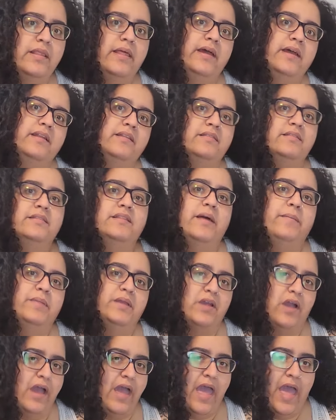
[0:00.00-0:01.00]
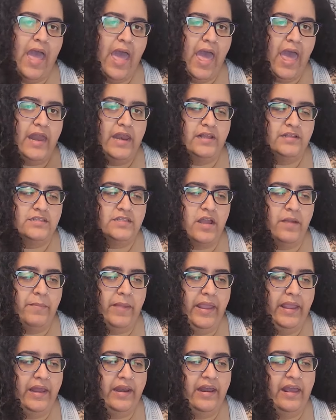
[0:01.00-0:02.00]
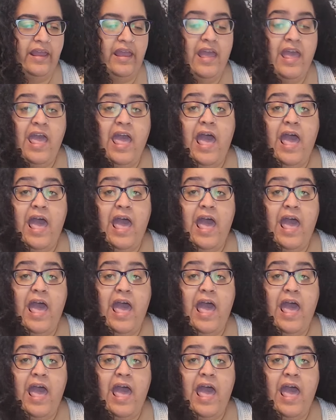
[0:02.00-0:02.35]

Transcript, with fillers: then let me go ahead and start making it.